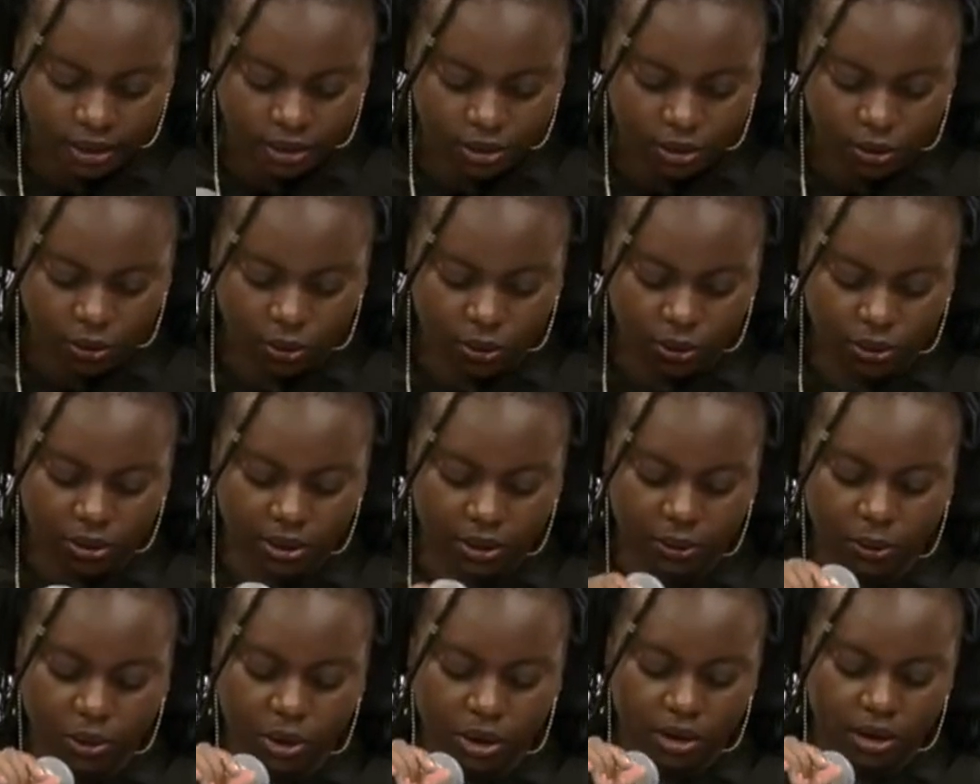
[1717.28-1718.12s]
So
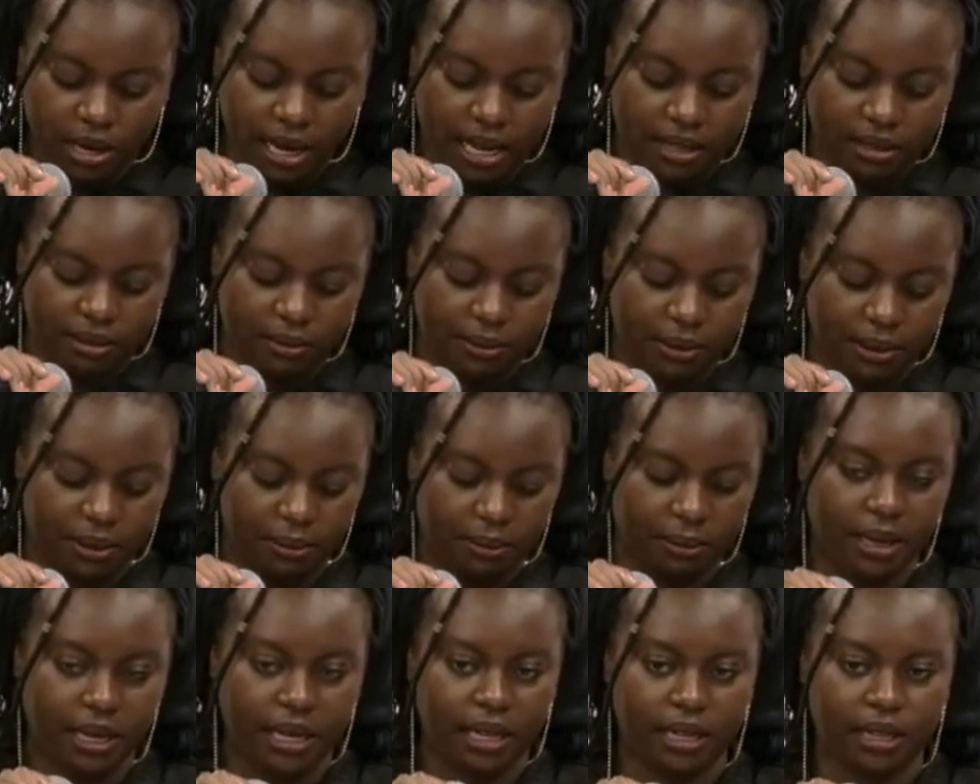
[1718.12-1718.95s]
the world has
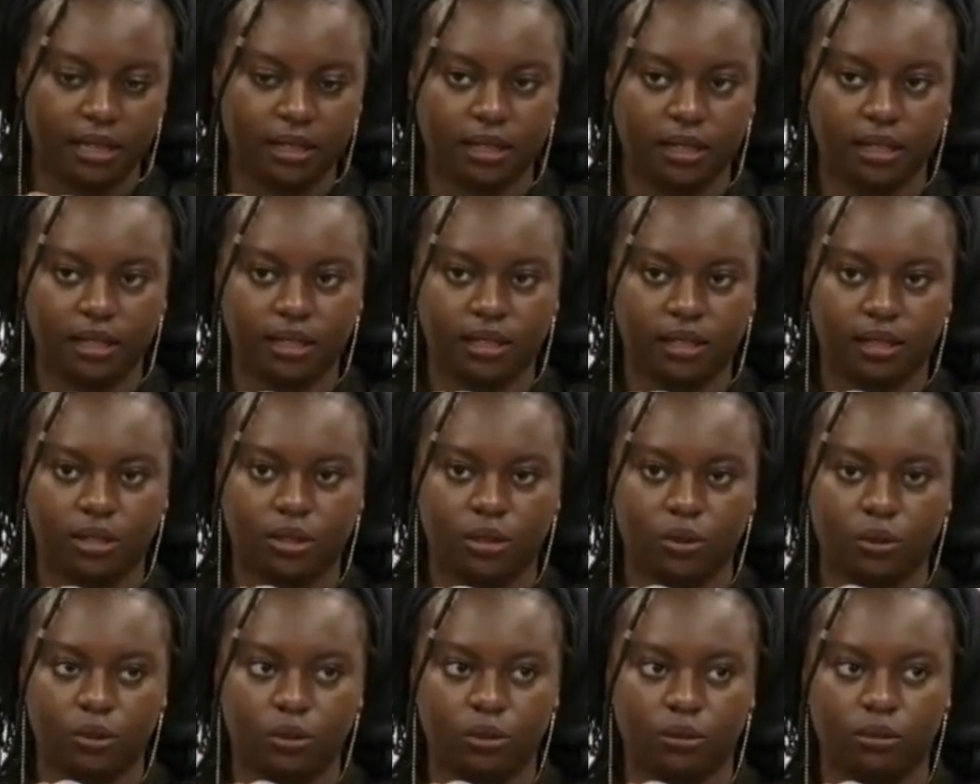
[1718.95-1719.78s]
been made
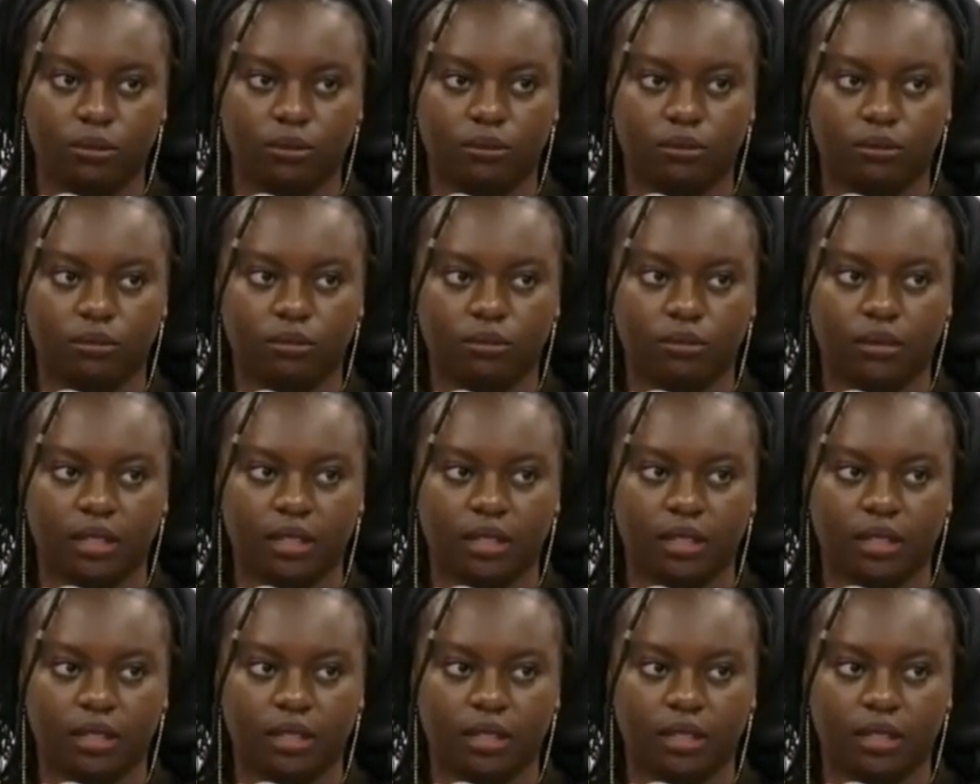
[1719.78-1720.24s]
into